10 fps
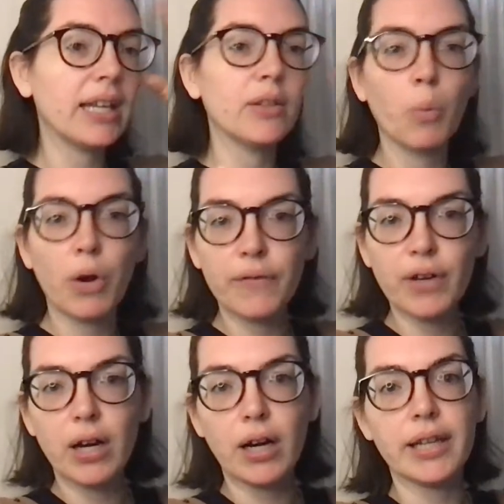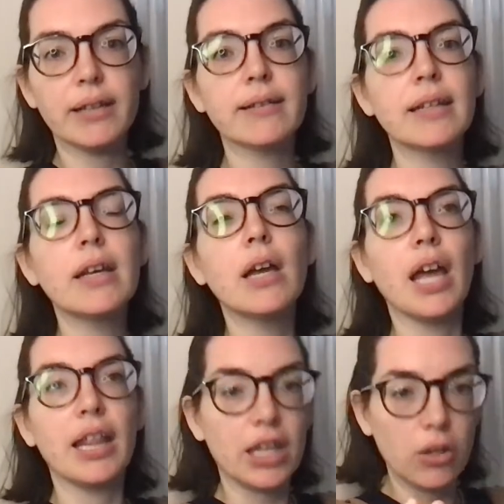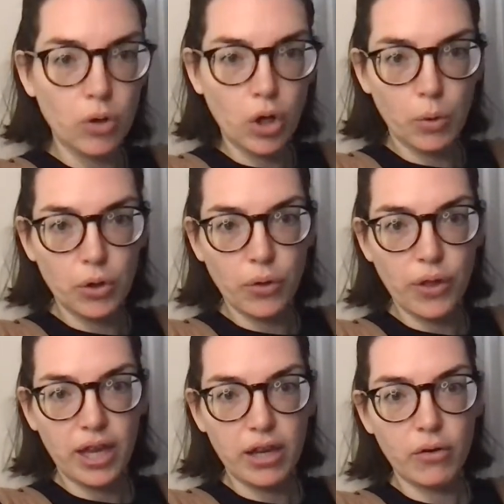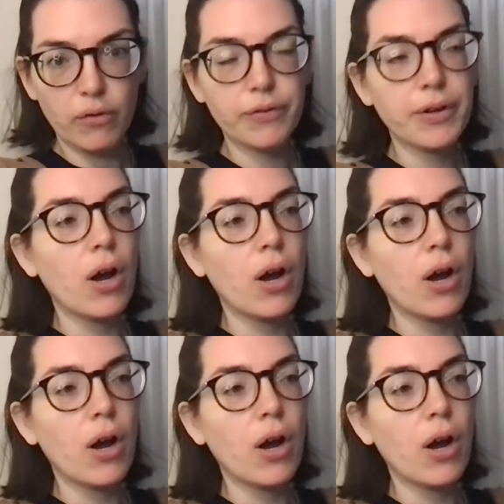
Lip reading: it's one of a kind, and that you know what you're thinking of.